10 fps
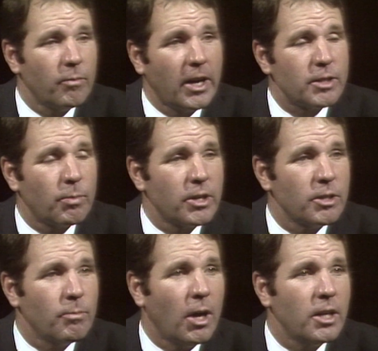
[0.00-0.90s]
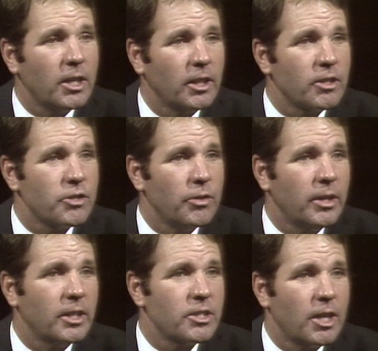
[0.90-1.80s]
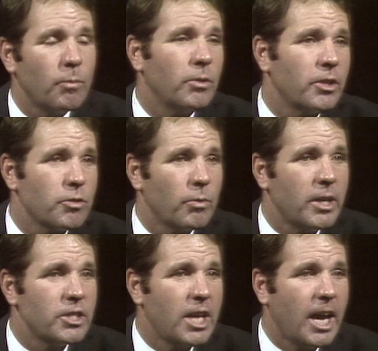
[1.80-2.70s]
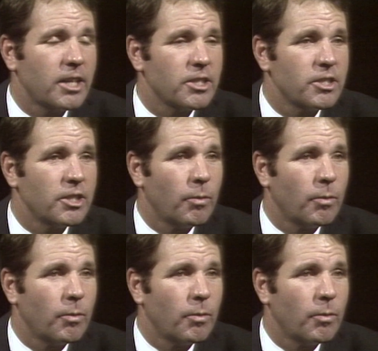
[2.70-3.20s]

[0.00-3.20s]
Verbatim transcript: Vice President Mondale is doing, and saying we'll just raise taxes and